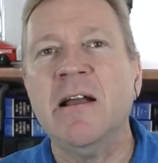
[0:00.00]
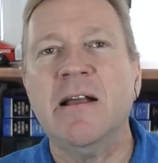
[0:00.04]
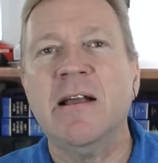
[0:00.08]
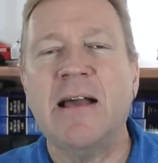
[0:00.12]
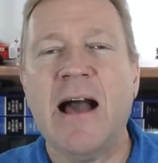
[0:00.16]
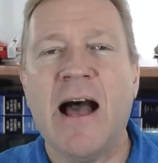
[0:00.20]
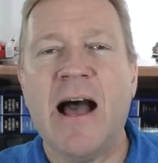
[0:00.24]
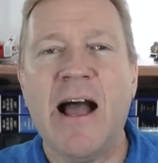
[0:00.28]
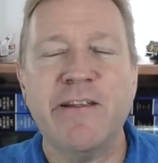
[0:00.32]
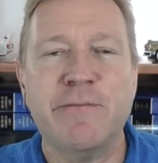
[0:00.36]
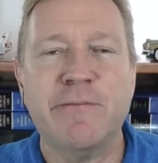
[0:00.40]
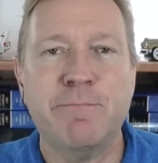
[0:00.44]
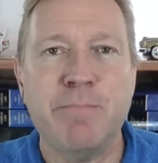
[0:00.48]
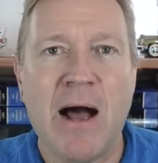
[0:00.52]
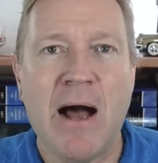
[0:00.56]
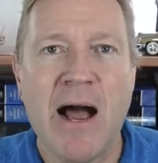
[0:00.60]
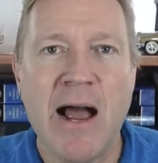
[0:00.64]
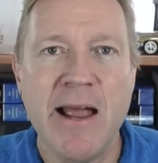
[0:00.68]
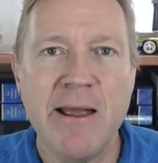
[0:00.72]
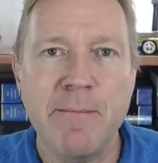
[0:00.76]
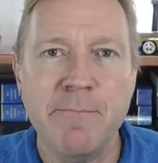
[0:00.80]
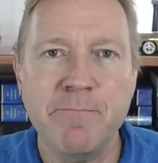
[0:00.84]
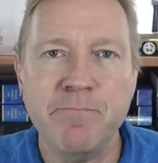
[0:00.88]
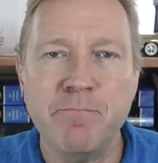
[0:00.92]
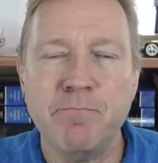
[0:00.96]
Guys
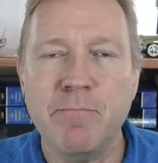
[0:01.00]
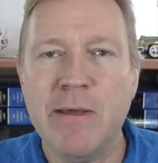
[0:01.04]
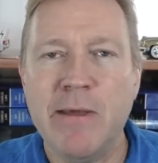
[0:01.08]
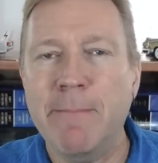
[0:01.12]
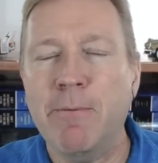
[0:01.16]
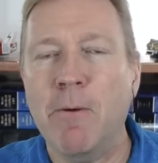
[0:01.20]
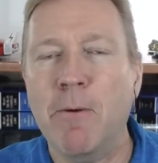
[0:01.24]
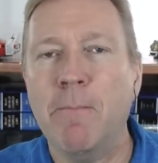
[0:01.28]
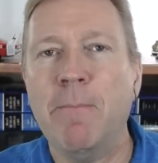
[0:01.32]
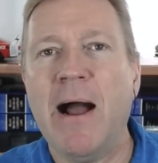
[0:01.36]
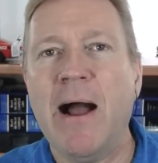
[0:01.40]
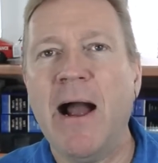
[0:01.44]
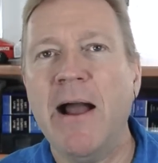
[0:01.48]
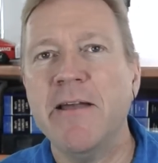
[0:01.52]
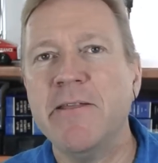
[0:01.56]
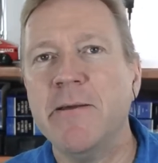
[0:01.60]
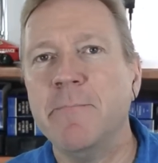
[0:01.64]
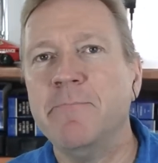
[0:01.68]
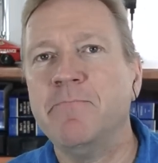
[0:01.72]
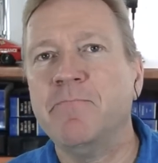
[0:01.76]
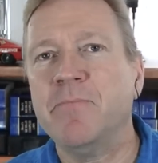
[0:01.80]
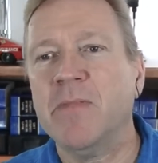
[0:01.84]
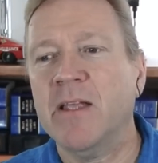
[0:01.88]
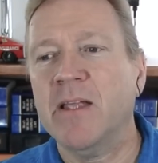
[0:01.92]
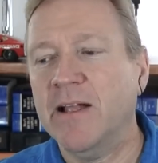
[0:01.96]
buy them, people buy
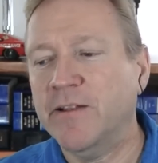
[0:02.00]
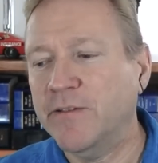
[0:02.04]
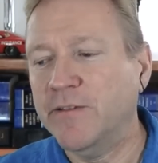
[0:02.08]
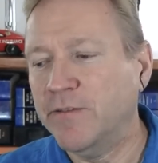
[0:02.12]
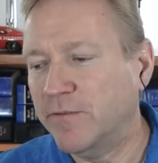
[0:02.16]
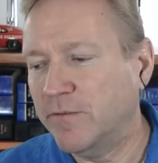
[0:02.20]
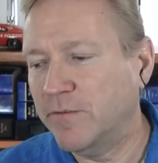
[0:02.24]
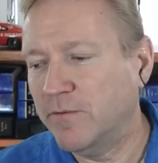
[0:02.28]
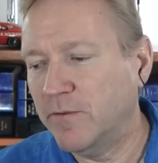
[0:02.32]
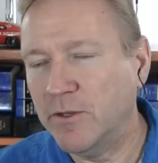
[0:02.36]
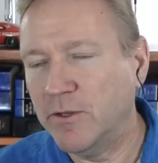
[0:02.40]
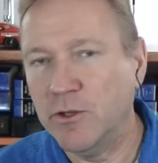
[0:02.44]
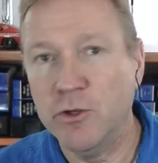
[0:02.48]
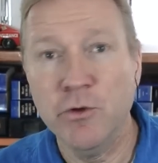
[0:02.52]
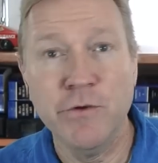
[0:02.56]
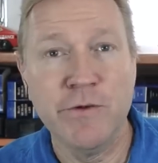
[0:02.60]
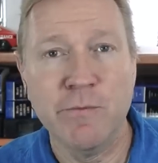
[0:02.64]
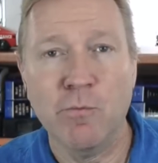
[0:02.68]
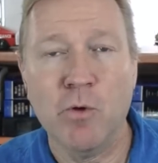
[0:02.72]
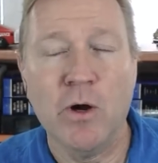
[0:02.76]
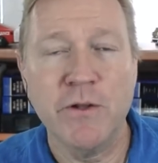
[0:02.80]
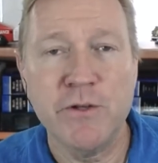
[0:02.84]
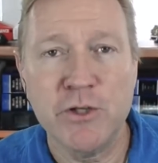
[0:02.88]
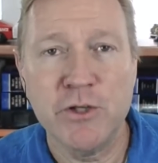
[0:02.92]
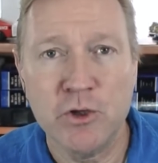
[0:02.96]
them, and use
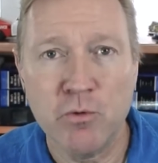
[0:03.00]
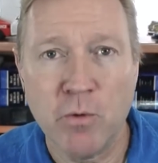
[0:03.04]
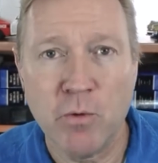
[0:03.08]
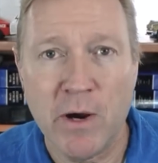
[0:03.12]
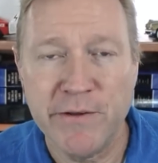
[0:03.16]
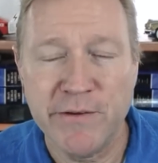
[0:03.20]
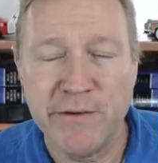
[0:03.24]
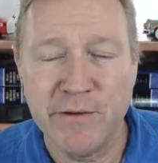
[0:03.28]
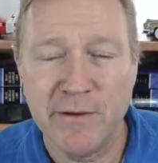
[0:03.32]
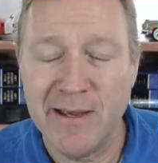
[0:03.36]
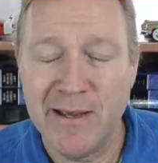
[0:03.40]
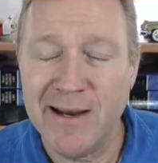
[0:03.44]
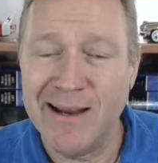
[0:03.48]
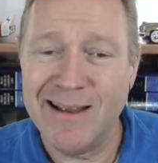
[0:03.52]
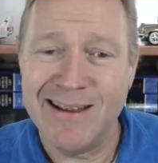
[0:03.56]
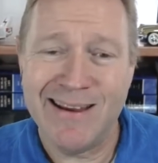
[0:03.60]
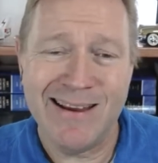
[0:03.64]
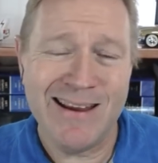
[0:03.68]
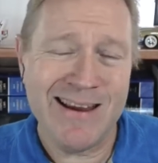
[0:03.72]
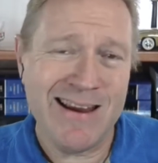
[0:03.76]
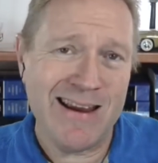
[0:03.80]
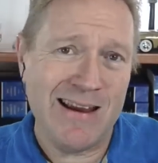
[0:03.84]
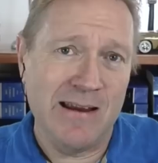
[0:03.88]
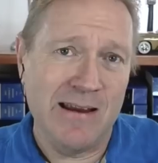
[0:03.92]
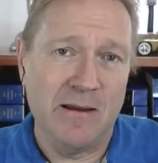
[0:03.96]
them once or twice and go, yeah,
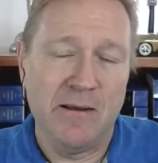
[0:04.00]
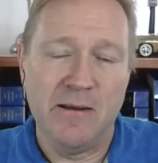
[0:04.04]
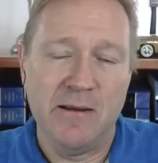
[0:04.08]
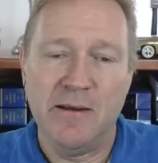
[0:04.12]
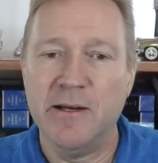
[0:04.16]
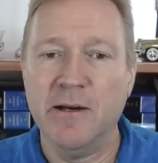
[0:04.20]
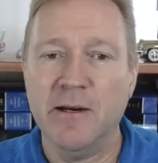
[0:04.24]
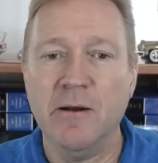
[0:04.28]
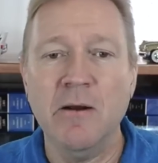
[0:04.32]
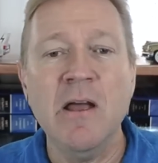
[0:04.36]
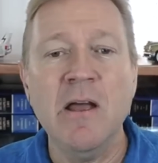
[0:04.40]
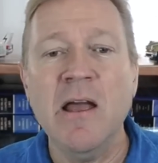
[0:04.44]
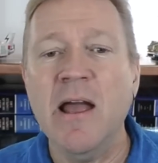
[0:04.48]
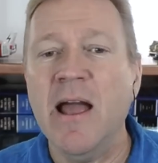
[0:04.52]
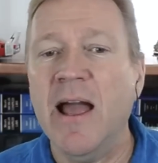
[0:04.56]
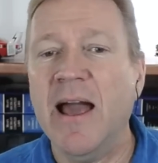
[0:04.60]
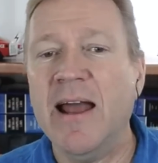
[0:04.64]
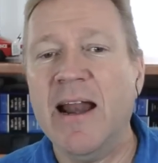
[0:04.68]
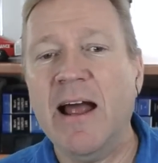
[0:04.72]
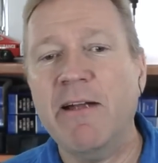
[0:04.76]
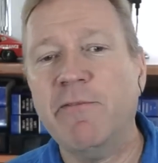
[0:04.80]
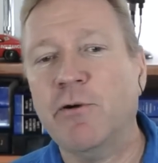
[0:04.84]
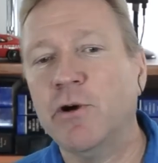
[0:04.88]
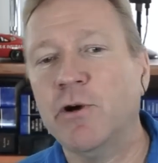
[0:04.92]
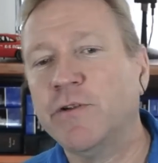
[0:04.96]
eh, you know.
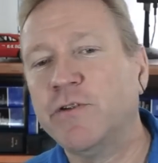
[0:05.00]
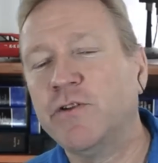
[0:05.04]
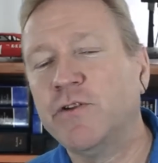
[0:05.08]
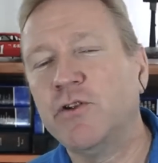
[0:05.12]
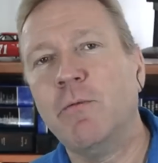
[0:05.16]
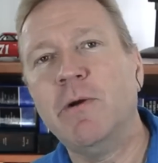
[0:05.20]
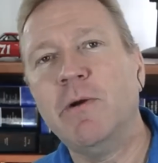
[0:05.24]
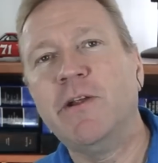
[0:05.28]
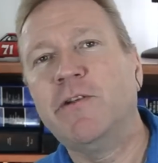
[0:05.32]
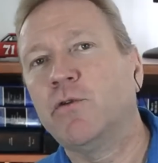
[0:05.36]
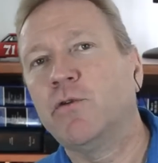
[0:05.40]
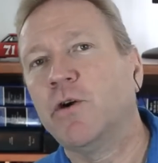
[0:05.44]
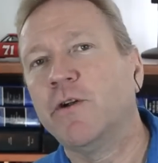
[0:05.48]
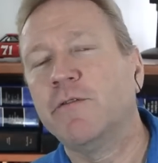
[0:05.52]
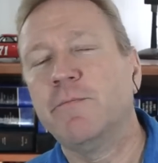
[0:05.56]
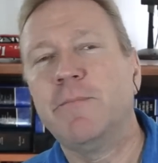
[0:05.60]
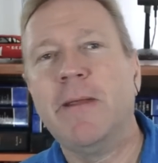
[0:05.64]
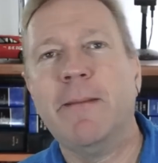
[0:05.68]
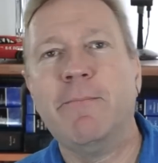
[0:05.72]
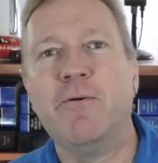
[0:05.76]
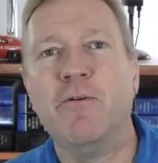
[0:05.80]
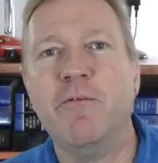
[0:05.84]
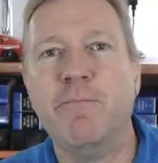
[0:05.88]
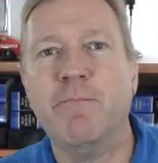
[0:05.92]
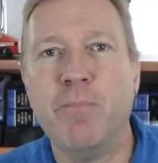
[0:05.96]
And I've heard so many stories from
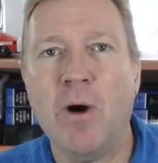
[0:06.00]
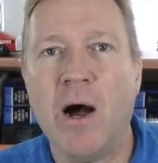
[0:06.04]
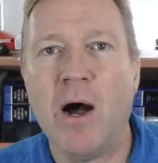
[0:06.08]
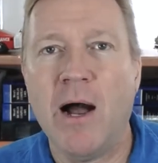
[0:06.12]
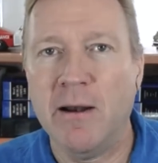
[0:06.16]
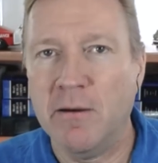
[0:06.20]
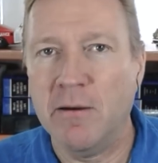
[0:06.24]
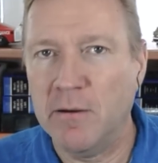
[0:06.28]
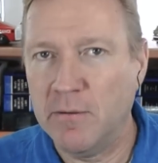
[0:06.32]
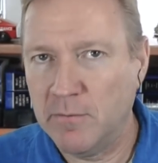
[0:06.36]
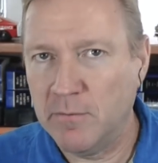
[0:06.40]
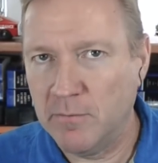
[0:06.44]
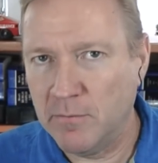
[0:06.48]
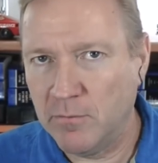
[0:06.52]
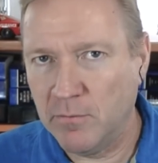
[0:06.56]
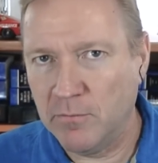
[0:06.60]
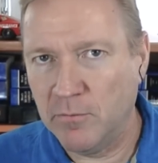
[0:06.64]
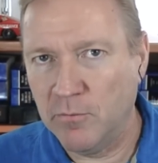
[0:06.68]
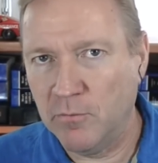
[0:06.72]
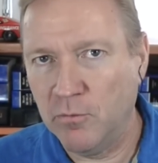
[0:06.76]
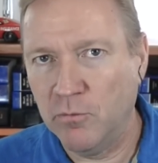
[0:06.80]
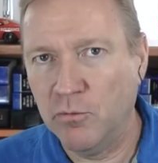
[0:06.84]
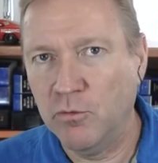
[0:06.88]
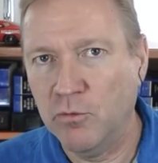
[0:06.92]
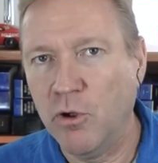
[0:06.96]
people who bought
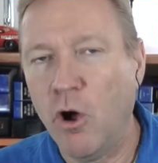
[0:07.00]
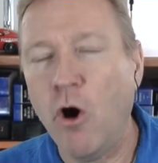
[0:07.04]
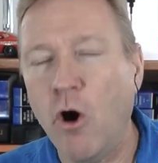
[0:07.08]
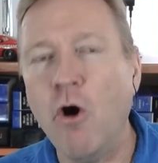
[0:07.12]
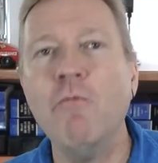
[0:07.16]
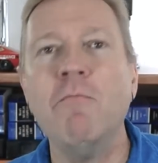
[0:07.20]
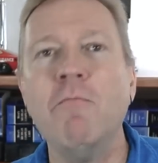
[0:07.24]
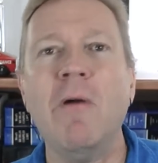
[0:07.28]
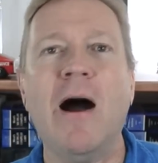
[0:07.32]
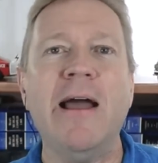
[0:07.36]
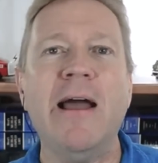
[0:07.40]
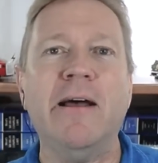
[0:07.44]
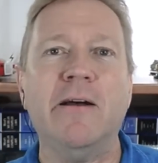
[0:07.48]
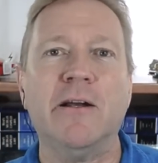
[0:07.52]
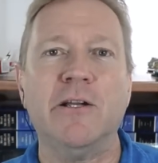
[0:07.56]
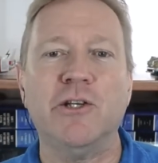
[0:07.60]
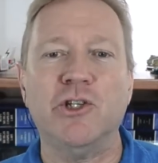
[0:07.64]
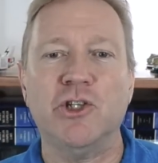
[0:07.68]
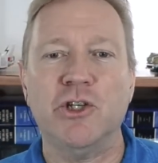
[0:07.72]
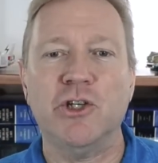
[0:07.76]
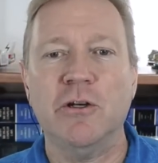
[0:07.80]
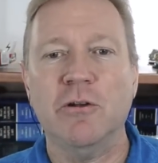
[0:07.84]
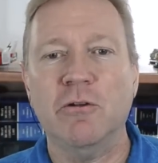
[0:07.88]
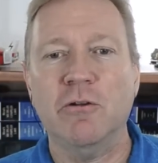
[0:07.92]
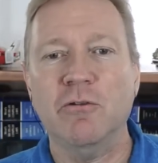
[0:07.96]
low
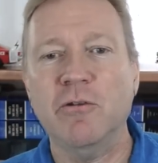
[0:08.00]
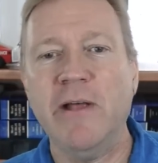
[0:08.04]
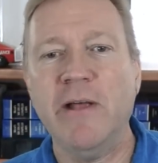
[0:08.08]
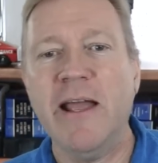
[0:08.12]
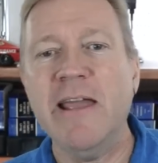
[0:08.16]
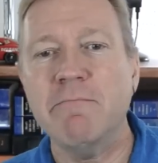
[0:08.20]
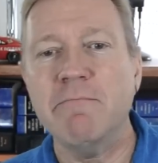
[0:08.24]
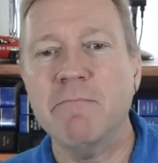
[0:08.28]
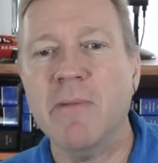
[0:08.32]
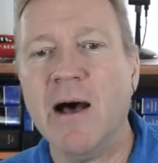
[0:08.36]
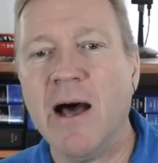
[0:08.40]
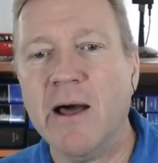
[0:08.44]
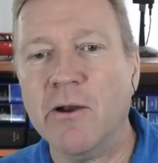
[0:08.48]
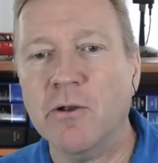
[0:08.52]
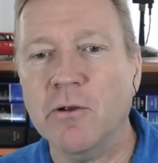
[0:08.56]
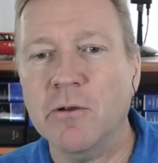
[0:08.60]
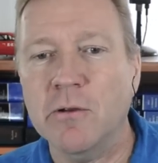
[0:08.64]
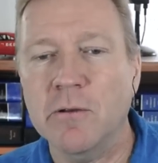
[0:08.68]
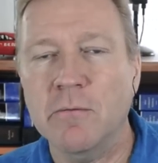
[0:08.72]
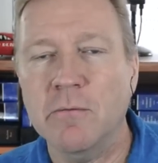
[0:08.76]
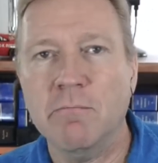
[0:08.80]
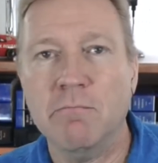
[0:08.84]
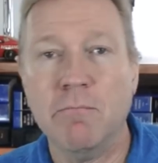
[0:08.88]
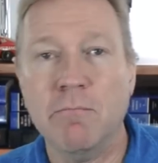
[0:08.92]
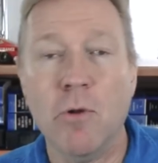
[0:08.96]
mileage, late
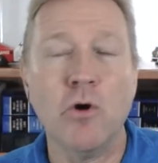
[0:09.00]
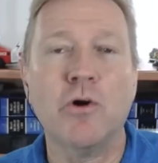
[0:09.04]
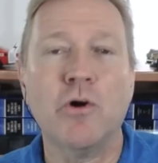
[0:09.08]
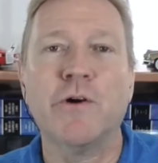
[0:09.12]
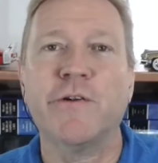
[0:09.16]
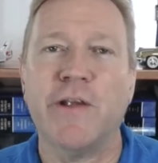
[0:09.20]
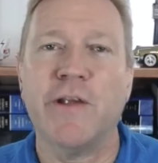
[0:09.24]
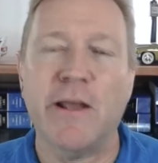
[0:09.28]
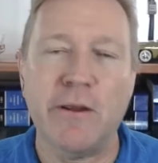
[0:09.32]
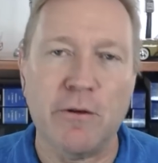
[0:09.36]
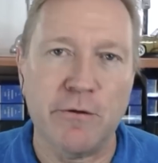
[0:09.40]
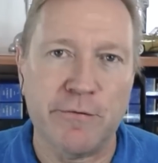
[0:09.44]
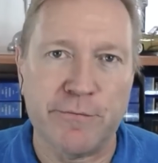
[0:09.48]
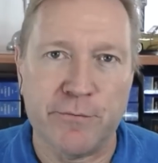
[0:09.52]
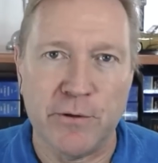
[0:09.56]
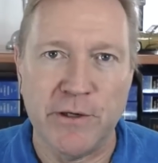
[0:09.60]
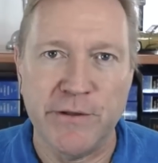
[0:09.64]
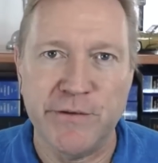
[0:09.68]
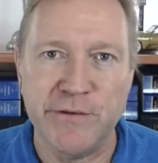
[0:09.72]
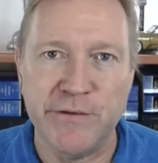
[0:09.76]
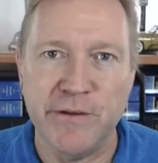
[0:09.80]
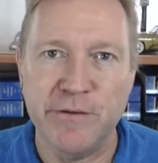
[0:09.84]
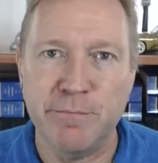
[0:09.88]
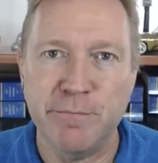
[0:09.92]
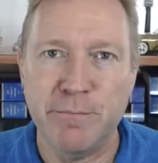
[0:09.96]
model motorcycles, for
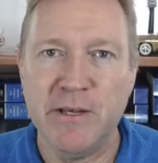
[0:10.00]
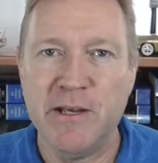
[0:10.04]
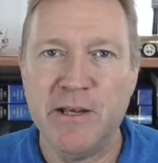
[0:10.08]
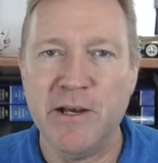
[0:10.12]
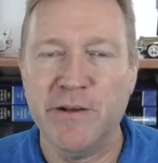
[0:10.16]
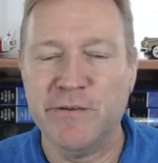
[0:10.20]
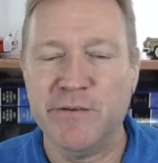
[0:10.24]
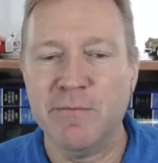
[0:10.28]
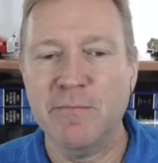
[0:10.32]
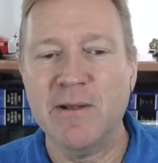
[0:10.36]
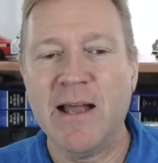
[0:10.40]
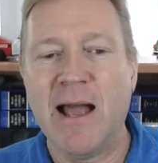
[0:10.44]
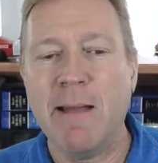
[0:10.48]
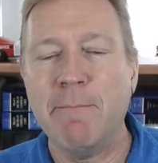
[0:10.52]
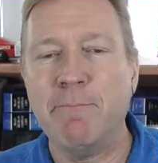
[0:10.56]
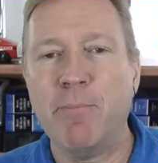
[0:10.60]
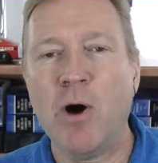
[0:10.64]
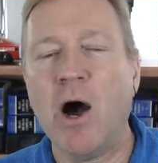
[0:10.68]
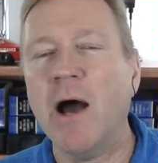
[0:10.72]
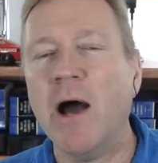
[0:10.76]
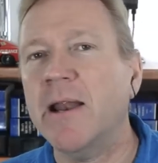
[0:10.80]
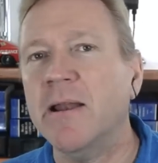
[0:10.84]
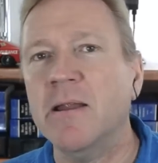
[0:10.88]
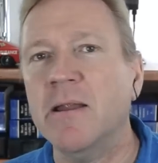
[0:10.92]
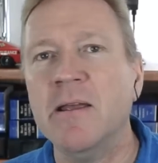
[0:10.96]
instance, because some guy
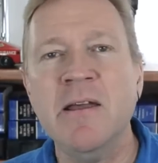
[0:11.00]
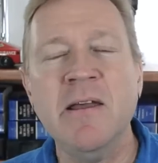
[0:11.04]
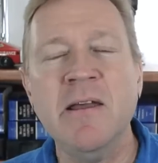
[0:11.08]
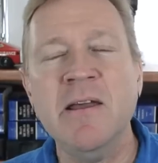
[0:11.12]
bought it,